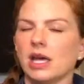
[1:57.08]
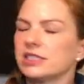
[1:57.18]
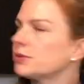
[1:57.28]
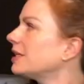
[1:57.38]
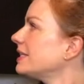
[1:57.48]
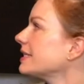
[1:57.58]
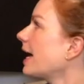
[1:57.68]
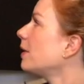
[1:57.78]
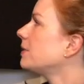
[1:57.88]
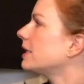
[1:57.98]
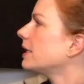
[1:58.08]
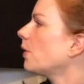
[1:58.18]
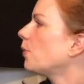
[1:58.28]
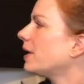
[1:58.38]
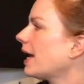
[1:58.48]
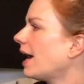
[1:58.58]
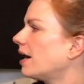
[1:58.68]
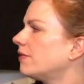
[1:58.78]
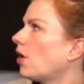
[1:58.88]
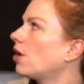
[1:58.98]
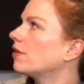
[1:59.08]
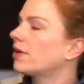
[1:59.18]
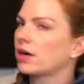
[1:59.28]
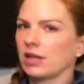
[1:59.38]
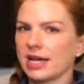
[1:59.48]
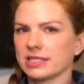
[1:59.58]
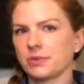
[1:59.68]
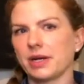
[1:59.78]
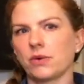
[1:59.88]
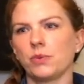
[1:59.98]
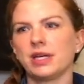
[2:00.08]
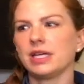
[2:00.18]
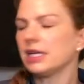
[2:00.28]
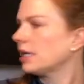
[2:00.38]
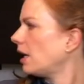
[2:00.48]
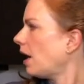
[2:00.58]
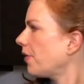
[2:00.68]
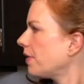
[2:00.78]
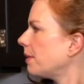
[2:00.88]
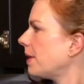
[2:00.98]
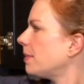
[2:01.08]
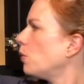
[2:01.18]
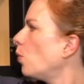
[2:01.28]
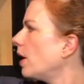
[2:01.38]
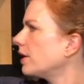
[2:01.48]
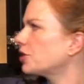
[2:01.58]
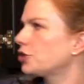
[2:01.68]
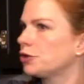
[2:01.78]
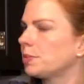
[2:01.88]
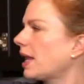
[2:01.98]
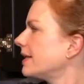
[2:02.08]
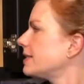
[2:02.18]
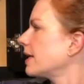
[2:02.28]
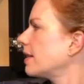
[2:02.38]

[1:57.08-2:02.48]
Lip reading: So in this cabinet, we have all of our glassware. Other than maybe one or two plastic